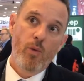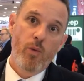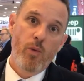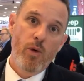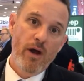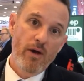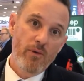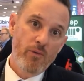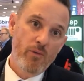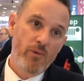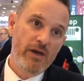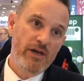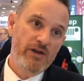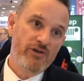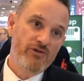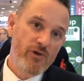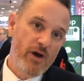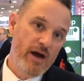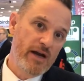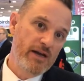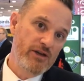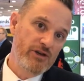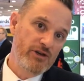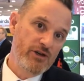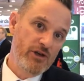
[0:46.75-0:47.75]
What we
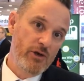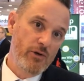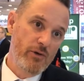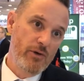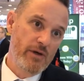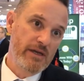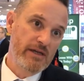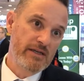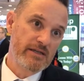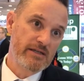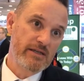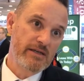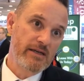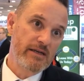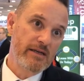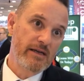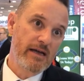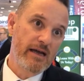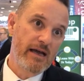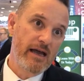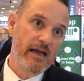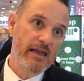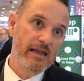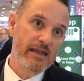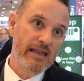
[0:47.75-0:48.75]
try to do is
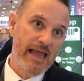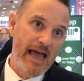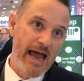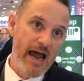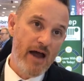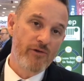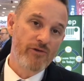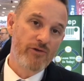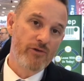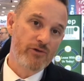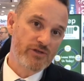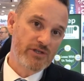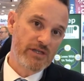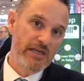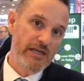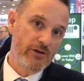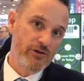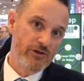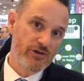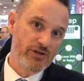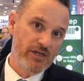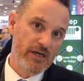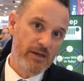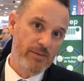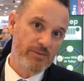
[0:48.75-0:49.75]
allow those
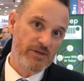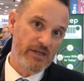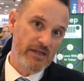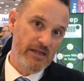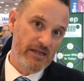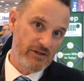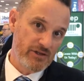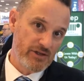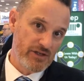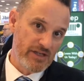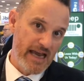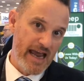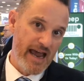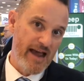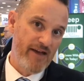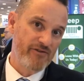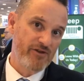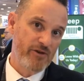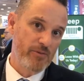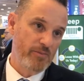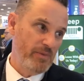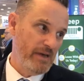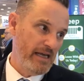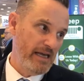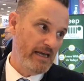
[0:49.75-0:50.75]
dealerships and the staff
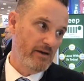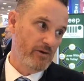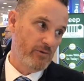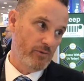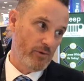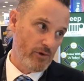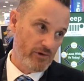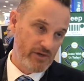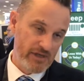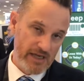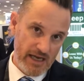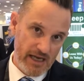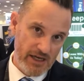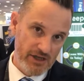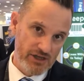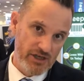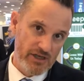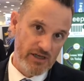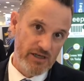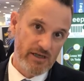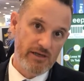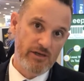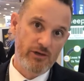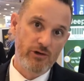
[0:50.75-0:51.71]
to be in a rotation